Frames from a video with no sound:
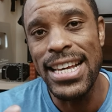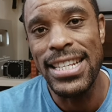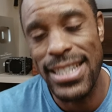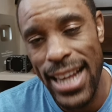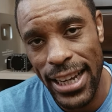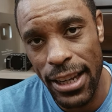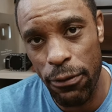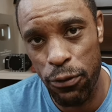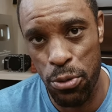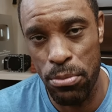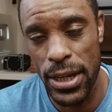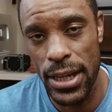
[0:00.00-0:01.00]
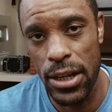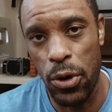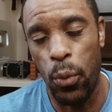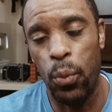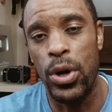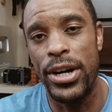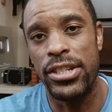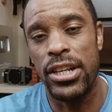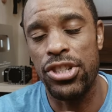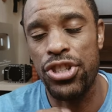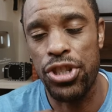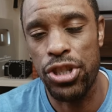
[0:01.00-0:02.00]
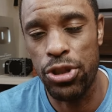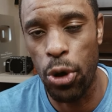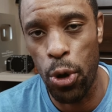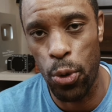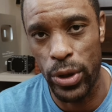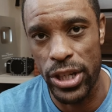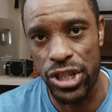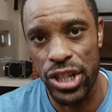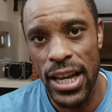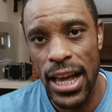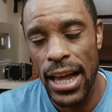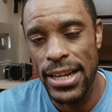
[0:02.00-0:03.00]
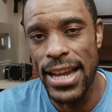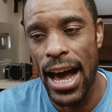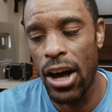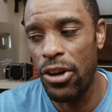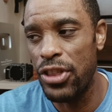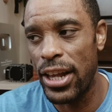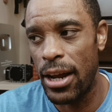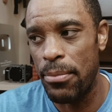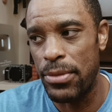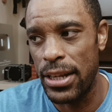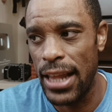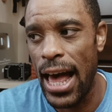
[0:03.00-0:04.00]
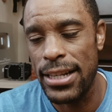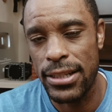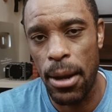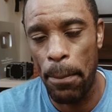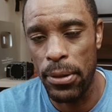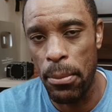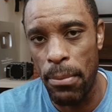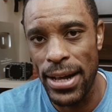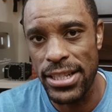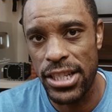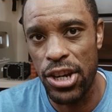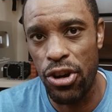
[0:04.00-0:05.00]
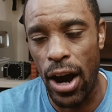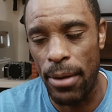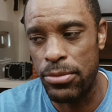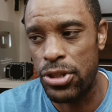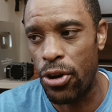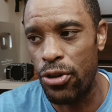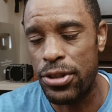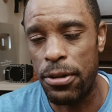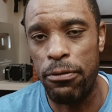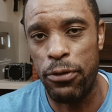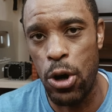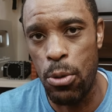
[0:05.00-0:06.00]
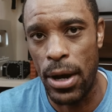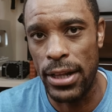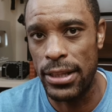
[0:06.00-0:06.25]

Second for me was storage. Now that I'm the last couple of months here, I'm starting to film a